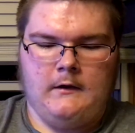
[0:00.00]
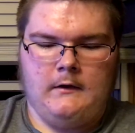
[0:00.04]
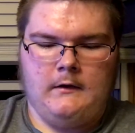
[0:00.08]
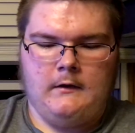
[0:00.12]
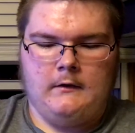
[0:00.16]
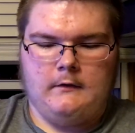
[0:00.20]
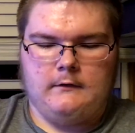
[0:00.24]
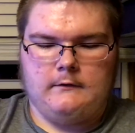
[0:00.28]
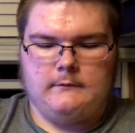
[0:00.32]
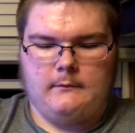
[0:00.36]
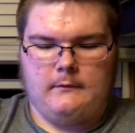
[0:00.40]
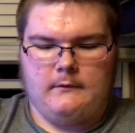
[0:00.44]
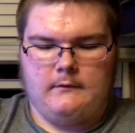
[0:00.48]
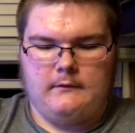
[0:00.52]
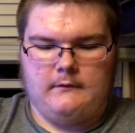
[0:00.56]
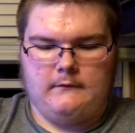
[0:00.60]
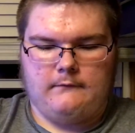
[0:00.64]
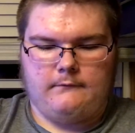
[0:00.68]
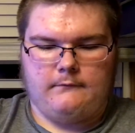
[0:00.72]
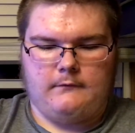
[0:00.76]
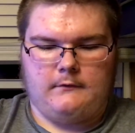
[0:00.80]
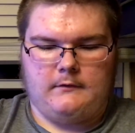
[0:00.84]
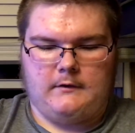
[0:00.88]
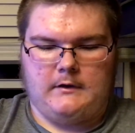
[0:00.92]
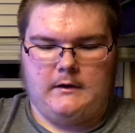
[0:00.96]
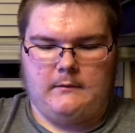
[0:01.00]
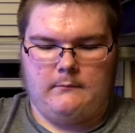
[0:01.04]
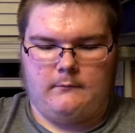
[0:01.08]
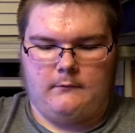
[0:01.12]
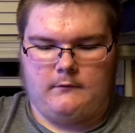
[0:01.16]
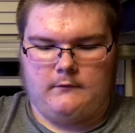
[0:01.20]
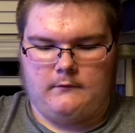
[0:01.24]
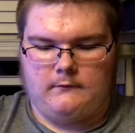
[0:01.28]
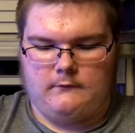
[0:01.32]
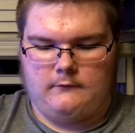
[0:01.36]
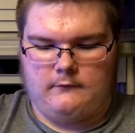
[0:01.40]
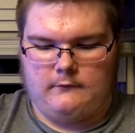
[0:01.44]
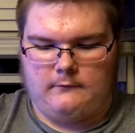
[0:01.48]
That's about it for the camera
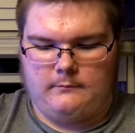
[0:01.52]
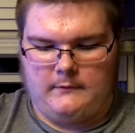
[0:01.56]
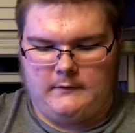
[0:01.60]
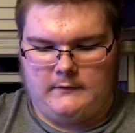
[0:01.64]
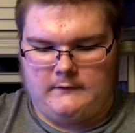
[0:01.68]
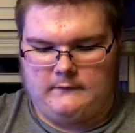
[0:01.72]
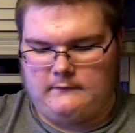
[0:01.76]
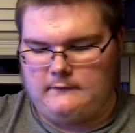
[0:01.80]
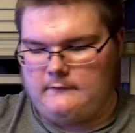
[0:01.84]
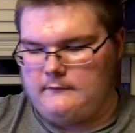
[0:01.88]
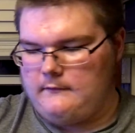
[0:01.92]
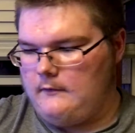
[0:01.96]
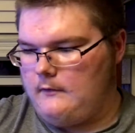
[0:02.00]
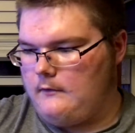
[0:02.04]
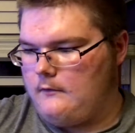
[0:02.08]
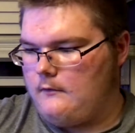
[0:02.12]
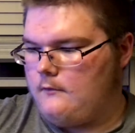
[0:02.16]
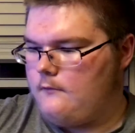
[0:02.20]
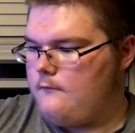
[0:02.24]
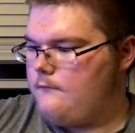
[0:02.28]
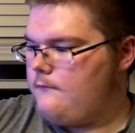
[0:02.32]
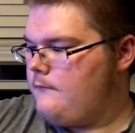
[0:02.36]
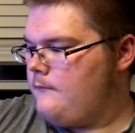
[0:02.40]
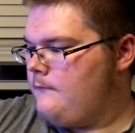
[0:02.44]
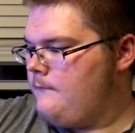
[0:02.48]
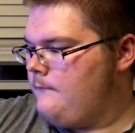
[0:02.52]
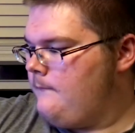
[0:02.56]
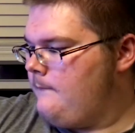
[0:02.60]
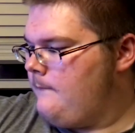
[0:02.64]
just by itself.